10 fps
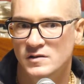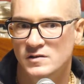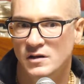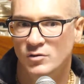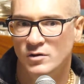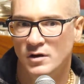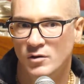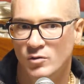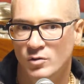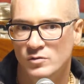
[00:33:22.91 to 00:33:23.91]

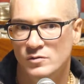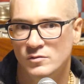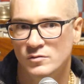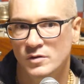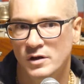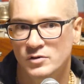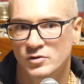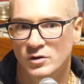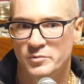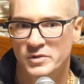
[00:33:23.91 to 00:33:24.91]
our
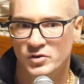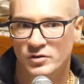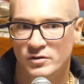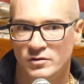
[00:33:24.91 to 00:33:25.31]
actually mission.